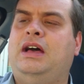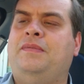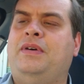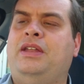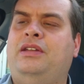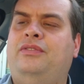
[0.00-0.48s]

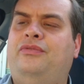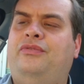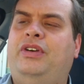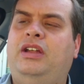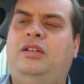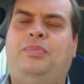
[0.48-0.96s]
and then
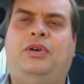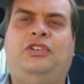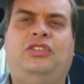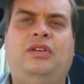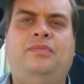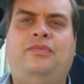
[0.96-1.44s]
right at the
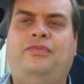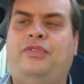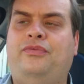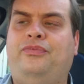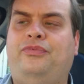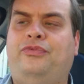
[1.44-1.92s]
bottom,
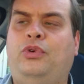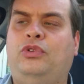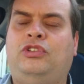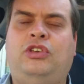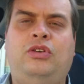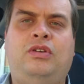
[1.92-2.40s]
the
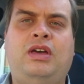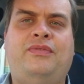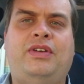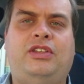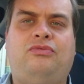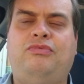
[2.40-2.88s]
Ford Kuga
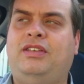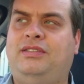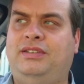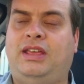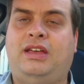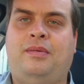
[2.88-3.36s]
that's
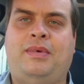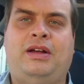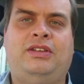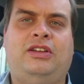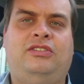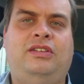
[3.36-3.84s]
recently come
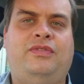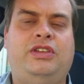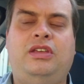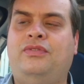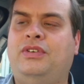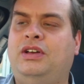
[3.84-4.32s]
out, actually the
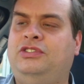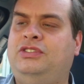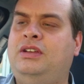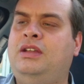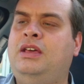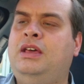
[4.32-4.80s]
new
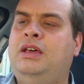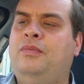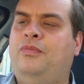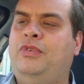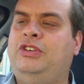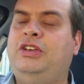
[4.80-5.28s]
version,
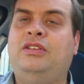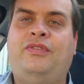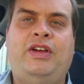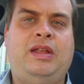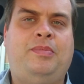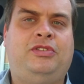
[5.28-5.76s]
which is
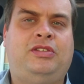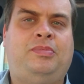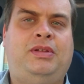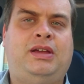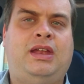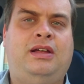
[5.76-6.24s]
available as a
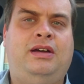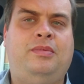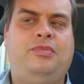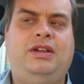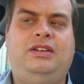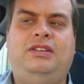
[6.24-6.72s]
plug-in
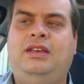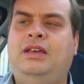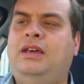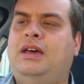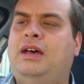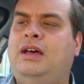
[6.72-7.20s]
hybrid,
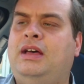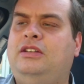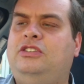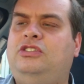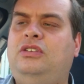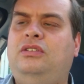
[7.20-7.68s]

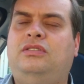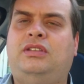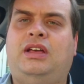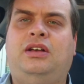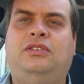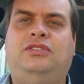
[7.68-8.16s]

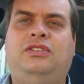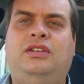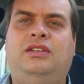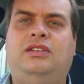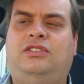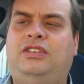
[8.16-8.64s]

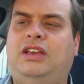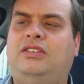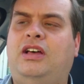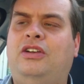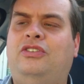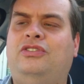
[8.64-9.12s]

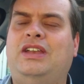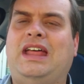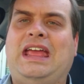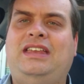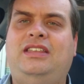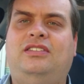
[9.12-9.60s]

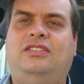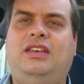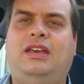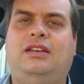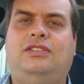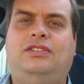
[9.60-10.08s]

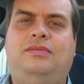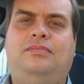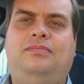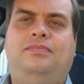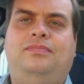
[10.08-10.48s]
2,686.